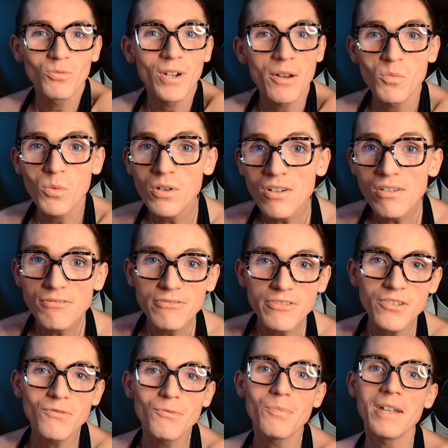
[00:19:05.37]
Red Wolf,
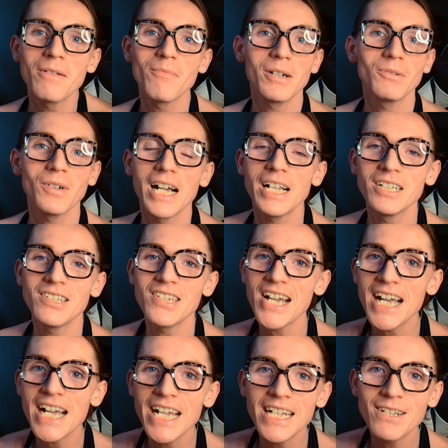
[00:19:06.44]
you've been my ride or
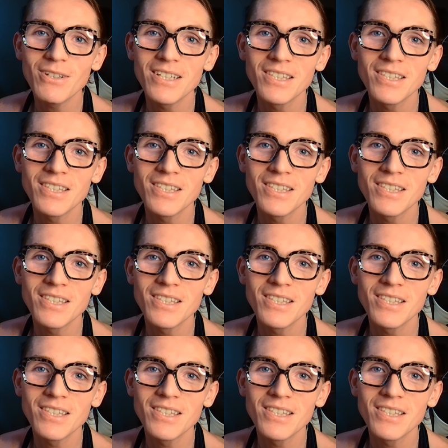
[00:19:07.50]
die